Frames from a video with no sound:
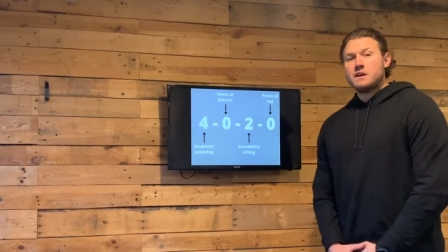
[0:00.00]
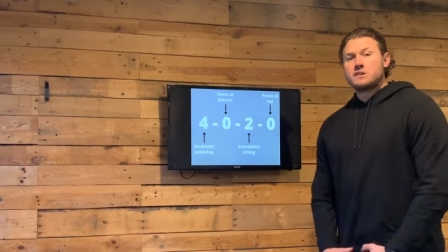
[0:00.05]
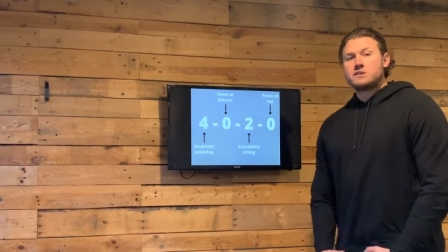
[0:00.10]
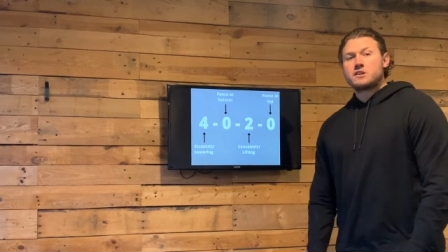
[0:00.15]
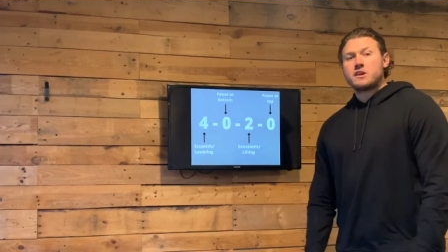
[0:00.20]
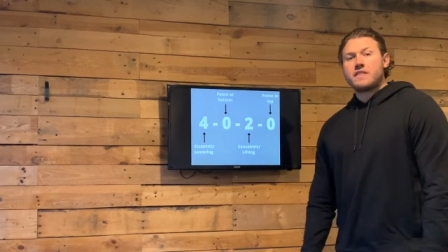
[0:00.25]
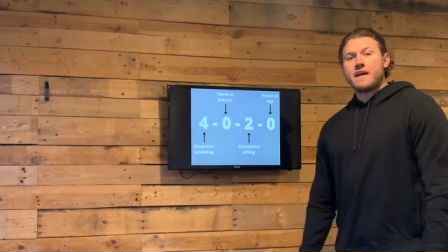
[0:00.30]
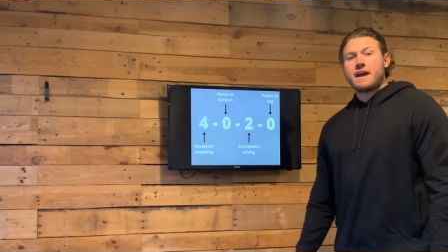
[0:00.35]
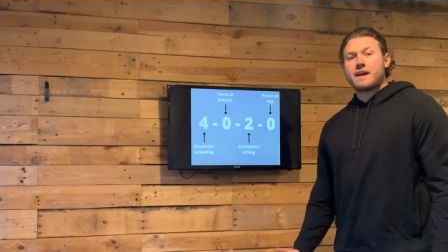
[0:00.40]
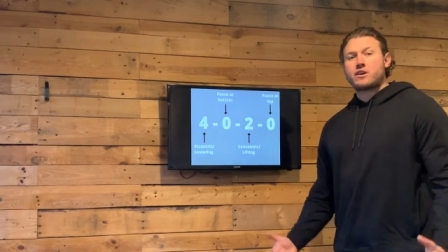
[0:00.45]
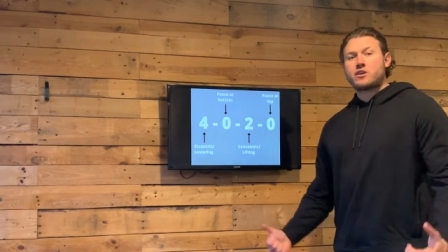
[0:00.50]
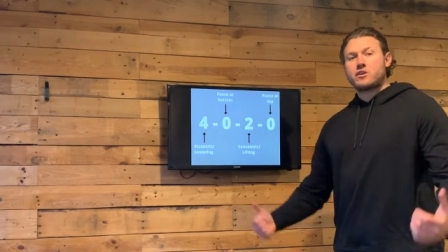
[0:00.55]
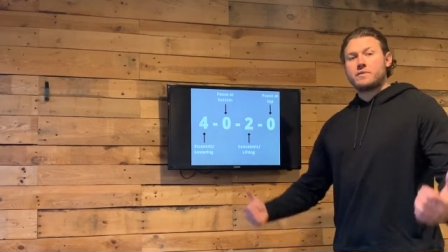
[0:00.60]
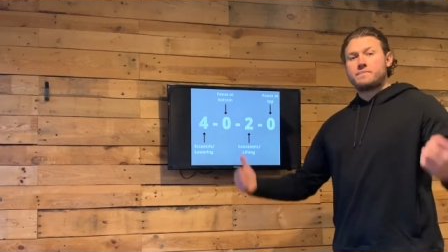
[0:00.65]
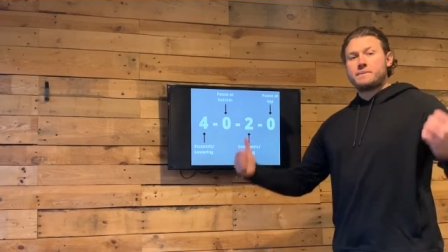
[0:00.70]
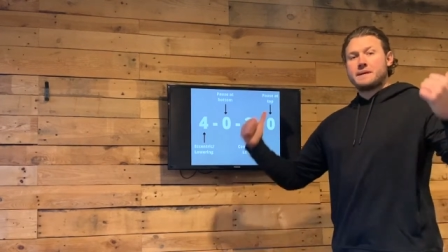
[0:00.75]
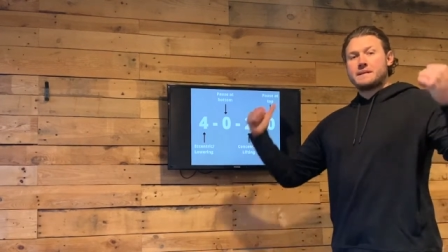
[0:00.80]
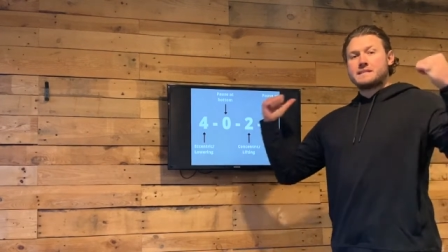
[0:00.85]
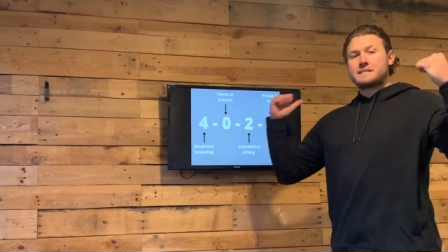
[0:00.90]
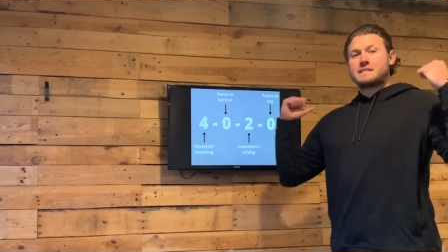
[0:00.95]
So that could
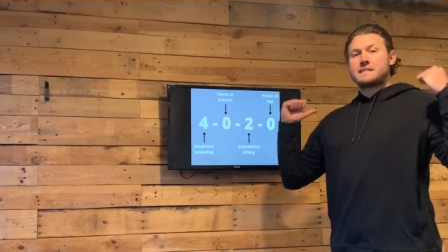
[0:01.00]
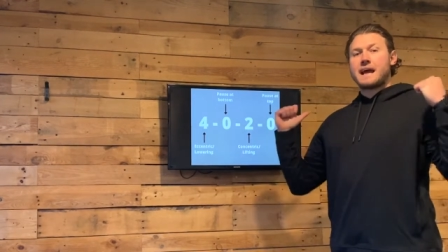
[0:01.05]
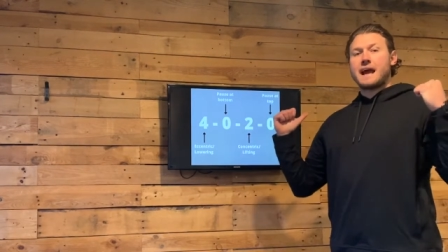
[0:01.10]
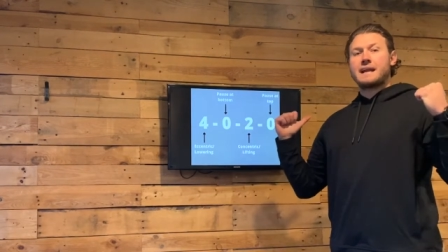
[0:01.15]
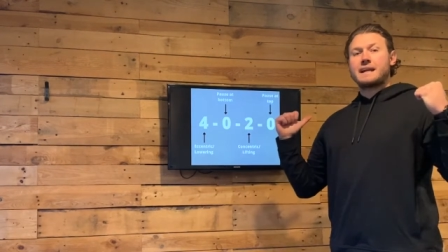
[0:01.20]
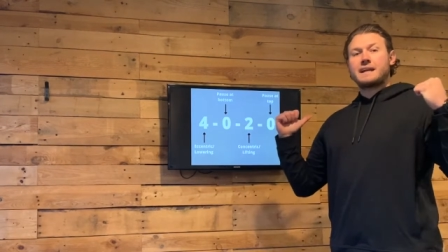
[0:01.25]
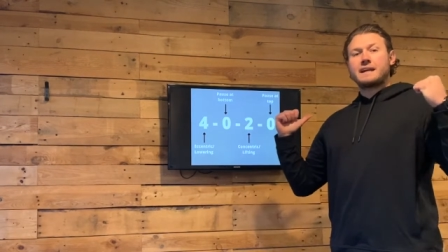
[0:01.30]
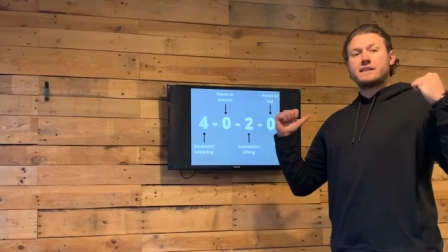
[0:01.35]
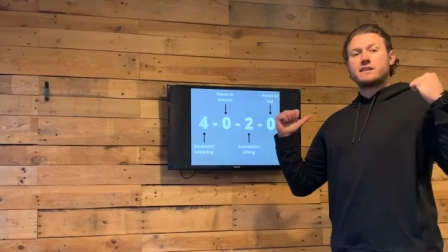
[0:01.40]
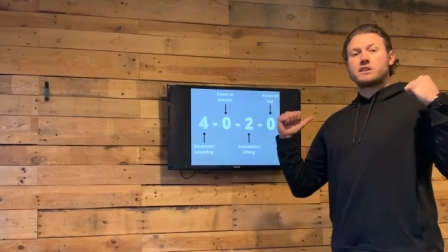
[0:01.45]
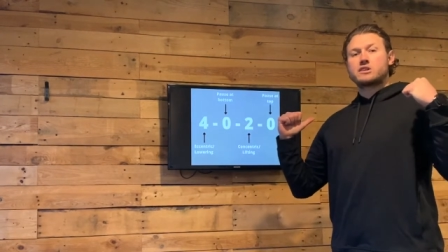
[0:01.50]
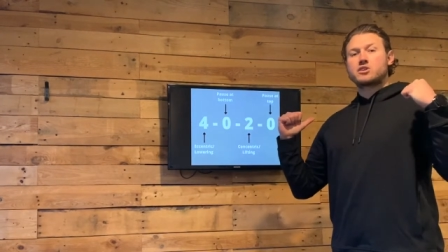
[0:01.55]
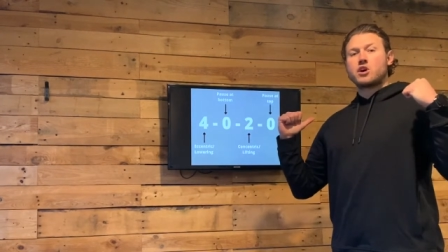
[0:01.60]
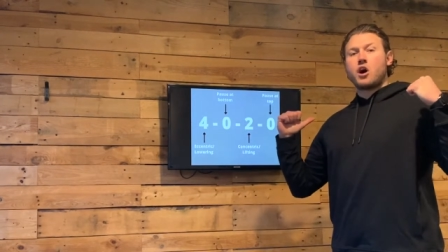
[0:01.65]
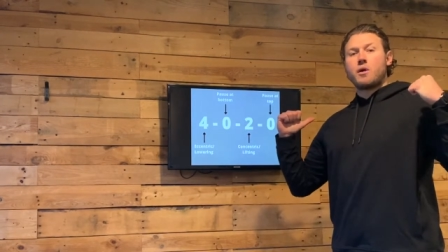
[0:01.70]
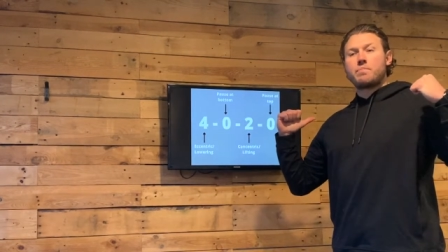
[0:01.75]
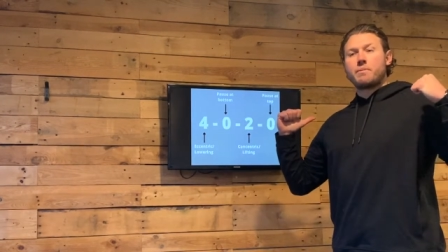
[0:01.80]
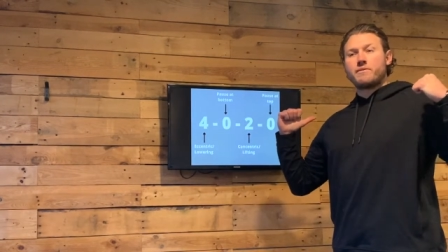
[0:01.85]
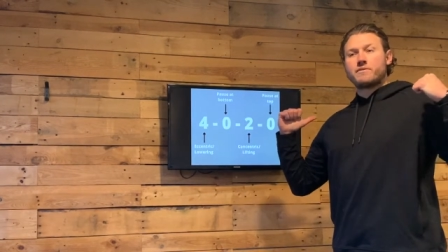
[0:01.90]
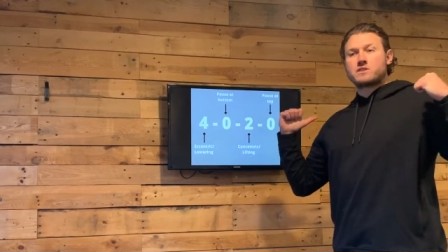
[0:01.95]
be standing at the
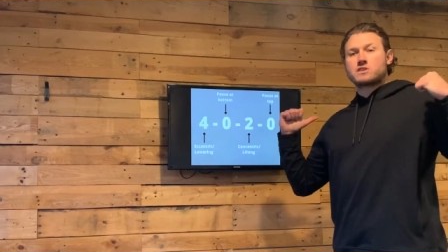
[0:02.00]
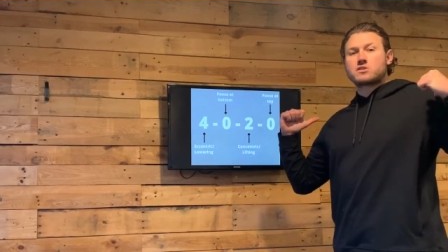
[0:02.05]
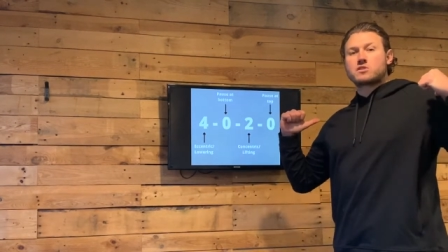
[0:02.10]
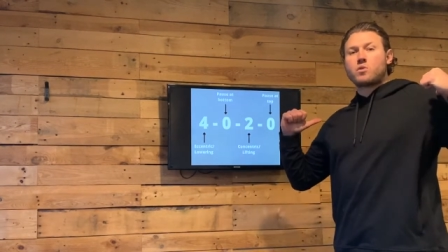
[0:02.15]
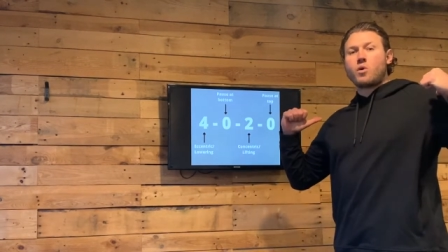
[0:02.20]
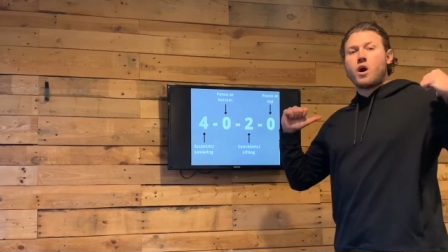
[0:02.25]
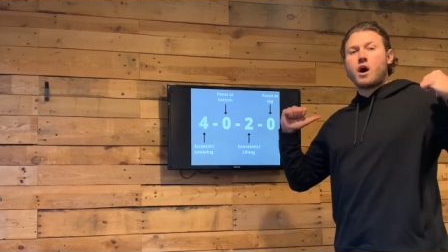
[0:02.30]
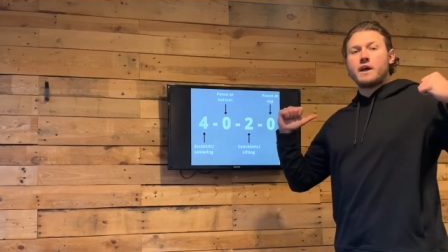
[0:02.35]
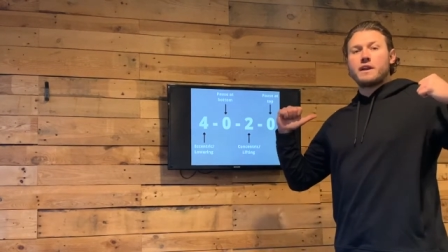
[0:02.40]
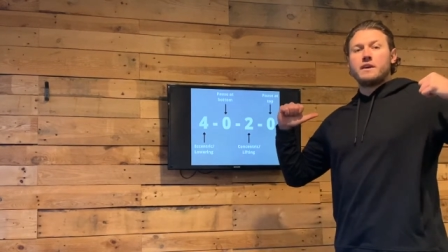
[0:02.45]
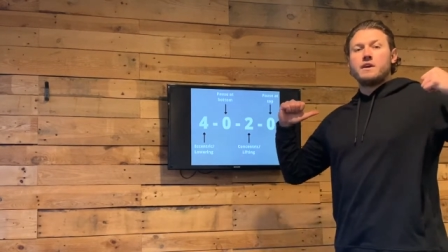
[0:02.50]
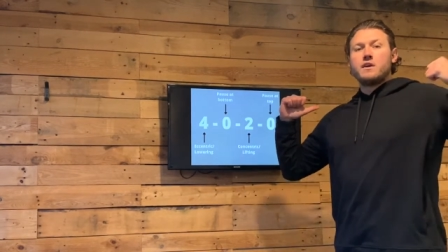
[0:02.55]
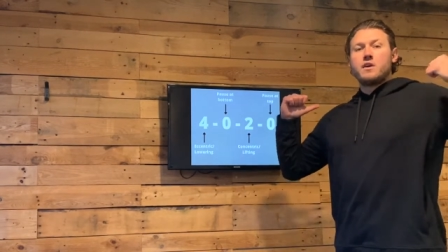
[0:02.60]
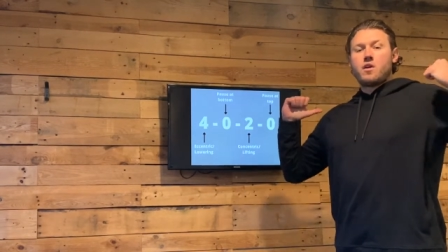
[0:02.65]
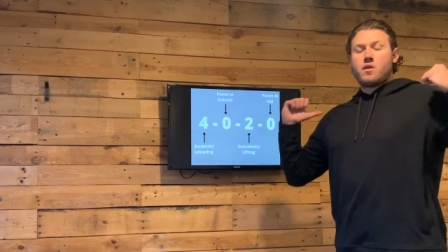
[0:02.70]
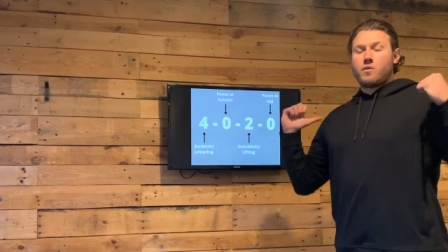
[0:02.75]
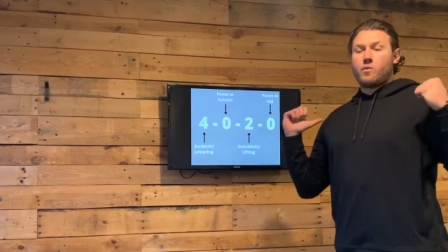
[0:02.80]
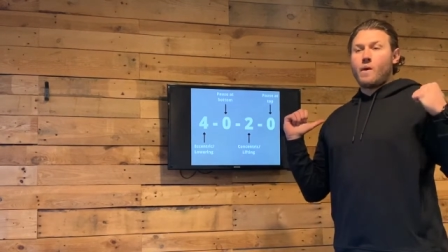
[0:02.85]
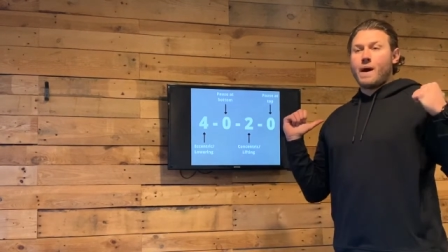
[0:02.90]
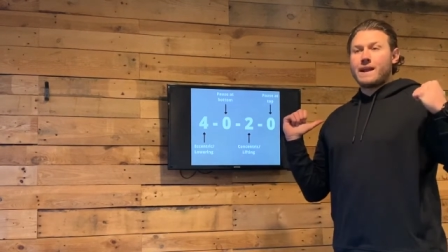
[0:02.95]
top of a squat,
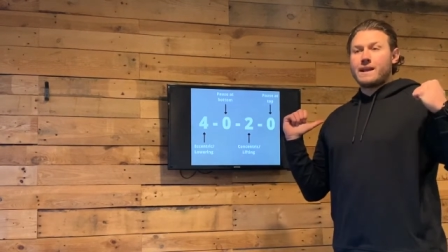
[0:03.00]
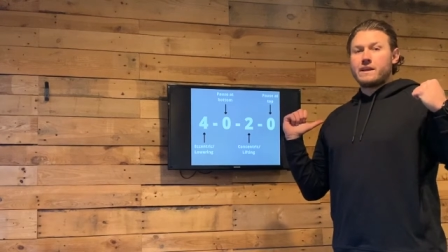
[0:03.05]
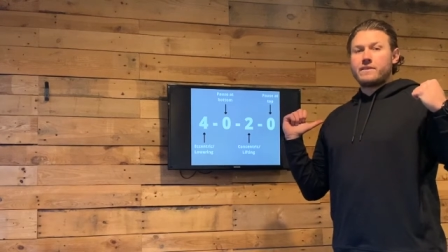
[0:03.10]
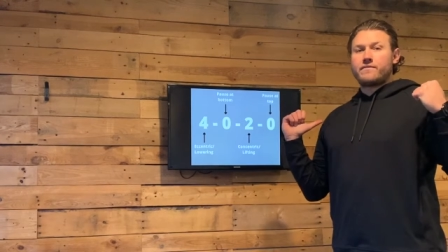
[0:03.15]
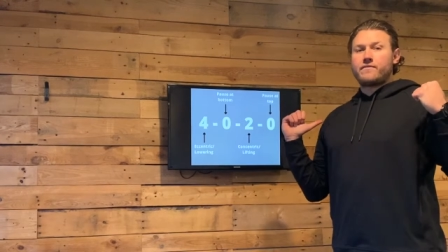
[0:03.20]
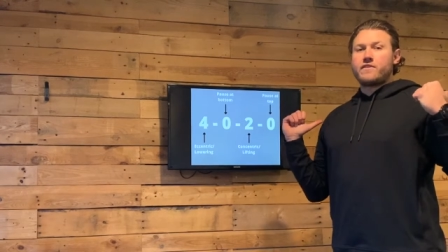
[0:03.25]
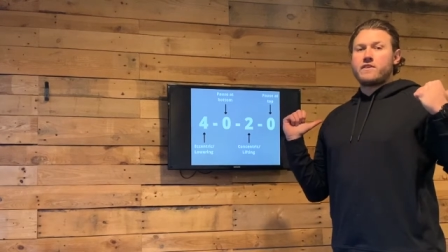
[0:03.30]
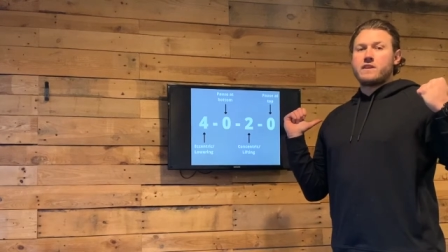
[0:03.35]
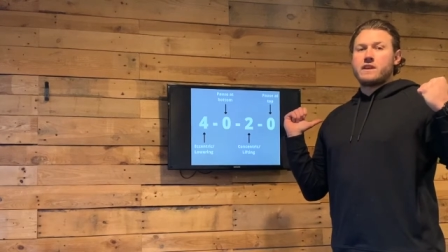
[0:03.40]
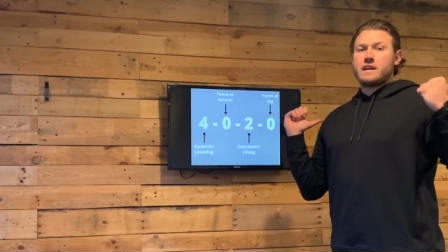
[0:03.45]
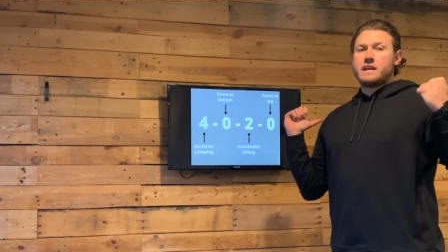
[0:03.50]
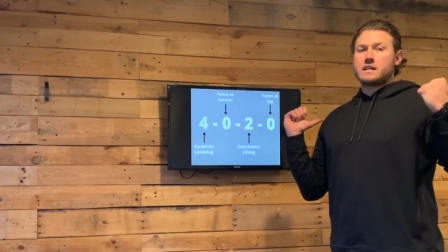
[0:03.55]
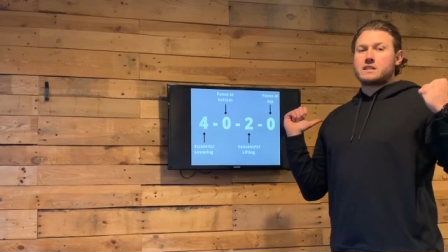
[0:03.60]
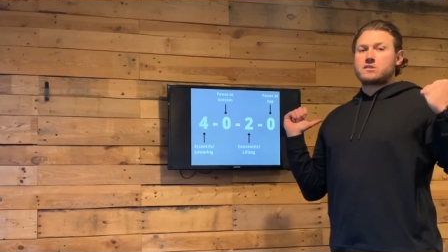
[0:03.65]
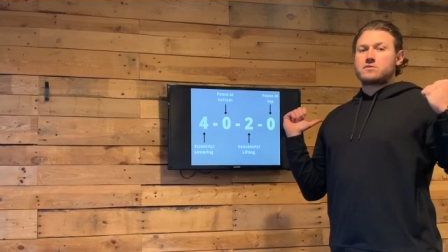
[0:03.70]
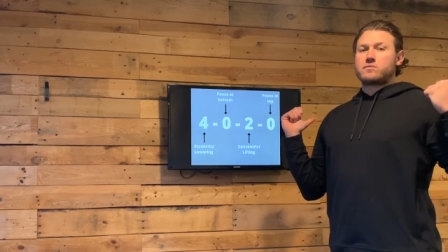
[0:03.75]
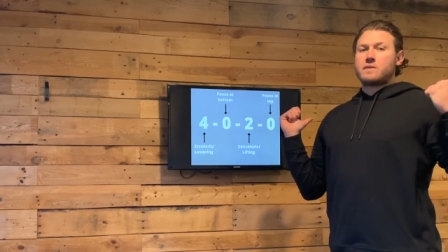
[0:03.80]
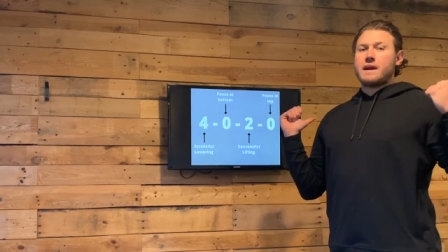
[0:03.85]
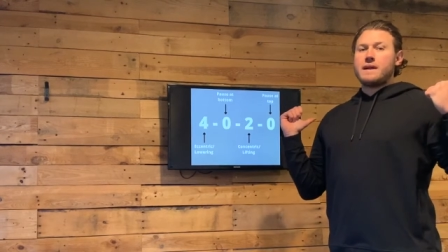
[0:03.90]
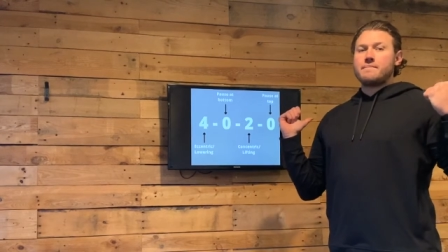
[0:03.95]
waiting for your next
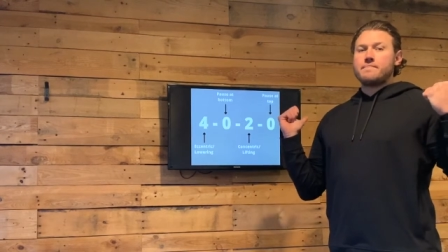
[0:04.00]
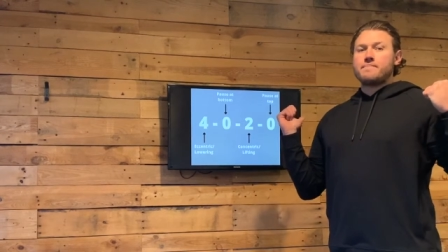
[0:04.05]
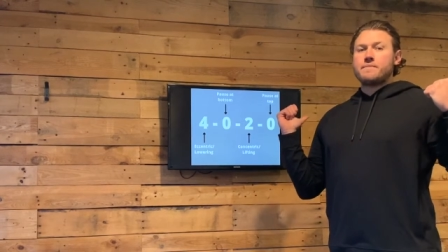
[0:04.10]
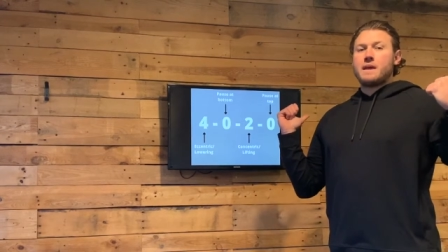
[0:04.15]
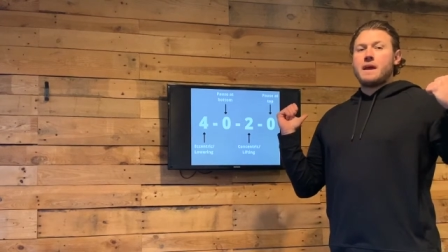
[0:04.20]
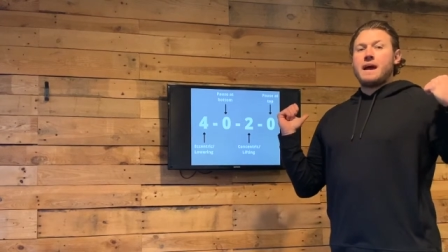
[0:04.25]
rep,